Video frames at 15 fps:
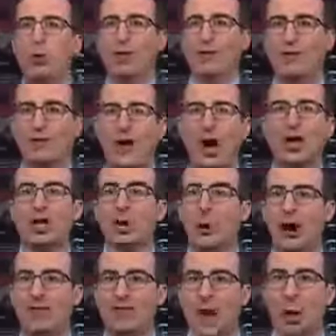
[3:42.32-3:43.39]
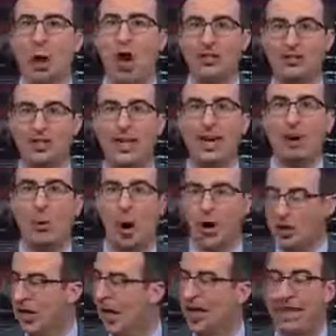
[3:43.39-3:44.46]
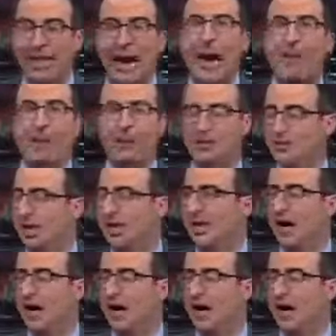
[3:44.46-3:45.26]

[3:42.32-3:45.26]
Holy fuck, you have no idea what nearly happened